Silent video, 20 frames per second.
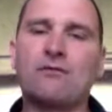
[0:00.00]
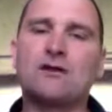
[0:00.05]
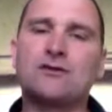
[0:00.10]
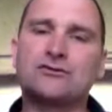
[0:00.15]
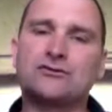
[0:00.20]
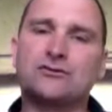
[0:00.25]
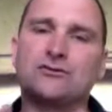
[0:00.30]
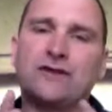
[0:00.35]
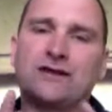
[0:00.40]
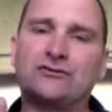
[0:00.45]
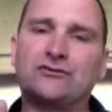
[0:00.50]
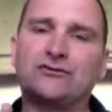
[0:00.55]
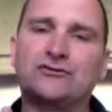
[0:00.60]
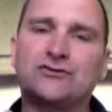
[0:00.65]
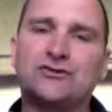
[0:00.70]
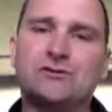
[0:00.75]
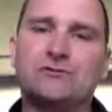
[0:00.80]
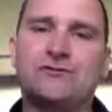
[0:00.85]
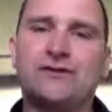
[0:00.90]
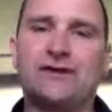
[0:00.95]
So that does
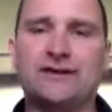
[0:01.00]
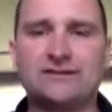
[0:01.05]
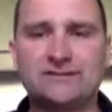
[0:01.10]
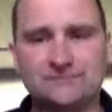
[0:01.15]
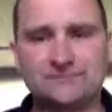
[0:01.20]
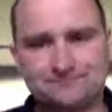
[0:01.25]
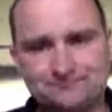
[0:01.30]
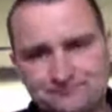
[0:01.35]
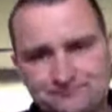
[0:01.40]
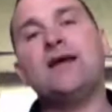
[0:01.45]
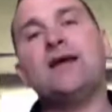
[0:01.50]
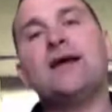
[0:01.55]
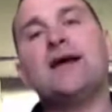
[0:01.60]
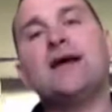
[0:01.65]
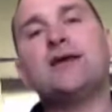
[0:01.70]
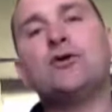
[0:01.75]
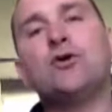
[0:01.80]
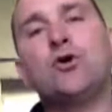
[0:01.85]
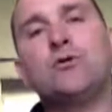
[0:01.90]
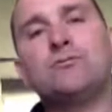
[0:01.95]
2 things.
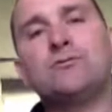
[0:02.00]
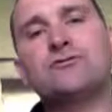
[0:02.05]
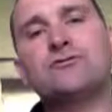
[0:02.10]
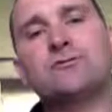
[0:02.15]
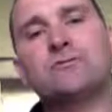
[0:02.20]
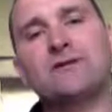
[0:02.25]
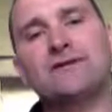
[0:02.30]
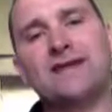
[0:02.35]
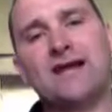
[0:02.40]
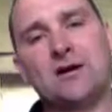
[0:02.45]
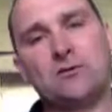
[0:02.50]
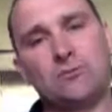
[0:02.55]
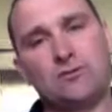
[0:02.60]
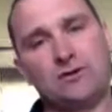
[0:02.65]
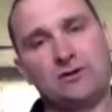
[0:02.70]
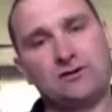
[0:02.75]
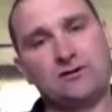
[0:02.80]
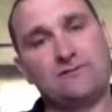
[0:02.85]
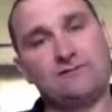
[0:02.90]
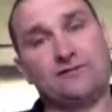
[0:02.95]
It opens up the
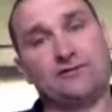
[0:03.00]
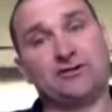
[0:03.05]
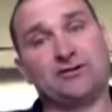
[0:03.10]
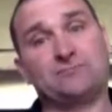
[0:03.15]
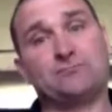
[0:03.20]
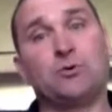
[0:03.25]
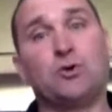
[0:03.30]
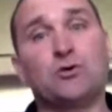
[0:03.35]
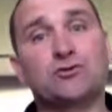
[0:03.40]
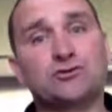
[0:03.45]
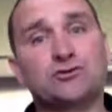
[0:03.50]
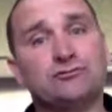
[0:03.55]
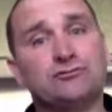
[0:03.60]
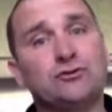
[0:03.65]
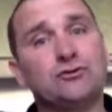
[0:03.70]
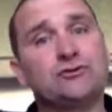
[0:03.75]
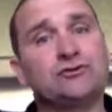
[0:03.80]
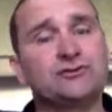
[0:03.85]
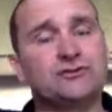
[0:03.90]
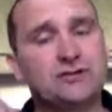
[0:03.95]
network for disposal
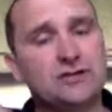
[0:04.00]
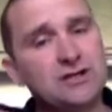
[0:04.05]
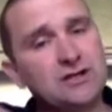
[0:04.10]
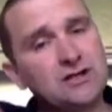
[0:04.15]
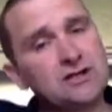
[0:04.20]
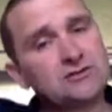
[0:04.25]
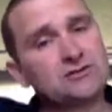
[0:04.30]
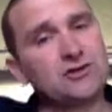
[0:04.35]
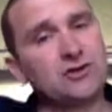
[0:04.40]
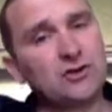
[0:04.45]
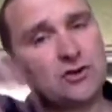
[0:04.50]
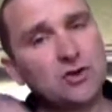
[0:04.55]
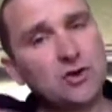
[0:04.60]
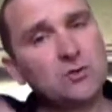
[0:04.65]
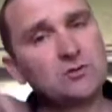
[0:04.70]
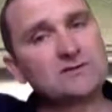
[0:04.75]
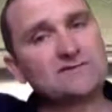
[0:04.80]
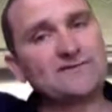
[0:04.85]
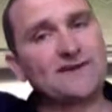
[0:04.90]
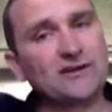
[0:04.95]
routes, so you can
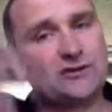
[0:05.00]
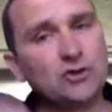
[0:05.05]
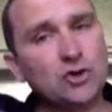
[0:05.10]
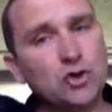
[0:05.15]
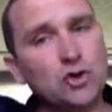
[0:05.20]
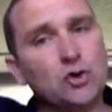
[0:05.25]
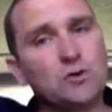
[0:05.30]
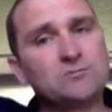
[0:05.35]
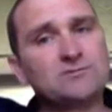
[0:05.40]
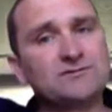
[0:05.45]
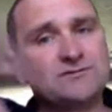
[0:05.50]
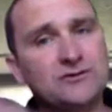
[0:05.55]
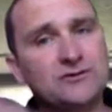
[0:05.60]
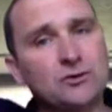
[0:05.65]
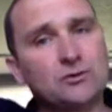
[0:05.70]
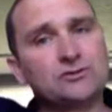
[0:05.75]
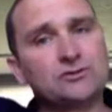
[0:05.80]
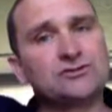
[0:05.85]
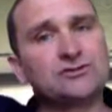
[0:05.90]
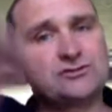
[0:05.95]
always find homes for
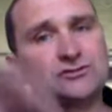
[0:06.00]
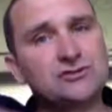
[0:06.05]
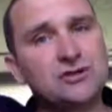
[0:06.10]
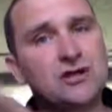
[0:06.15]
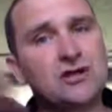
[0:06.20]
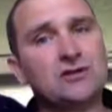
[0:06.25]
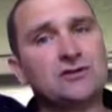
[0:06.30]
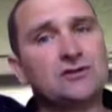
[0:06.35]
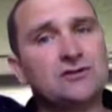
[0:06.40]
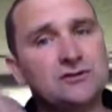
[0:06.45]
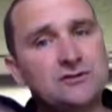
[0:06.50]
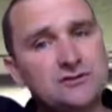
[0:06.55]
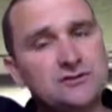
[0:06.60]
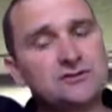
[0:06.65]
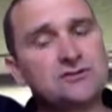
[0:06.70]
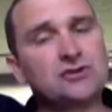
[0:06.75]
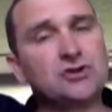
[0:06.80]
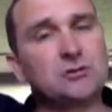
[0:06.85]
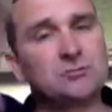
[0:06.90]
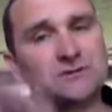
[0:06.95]
your
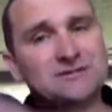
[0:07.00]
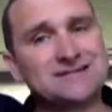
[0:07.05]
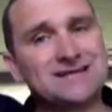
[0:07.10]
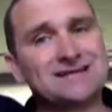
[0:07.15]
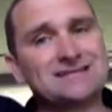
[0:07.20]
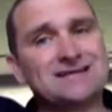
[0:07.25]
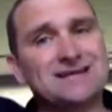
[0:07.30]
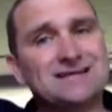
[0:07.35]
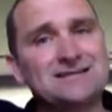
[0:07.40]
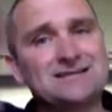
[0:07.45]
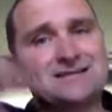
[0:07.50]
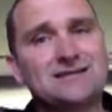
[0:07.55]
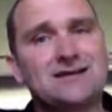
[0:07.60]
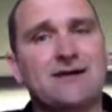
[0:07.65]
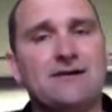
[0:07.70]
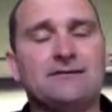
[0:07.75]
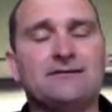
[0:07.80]
surplus assets.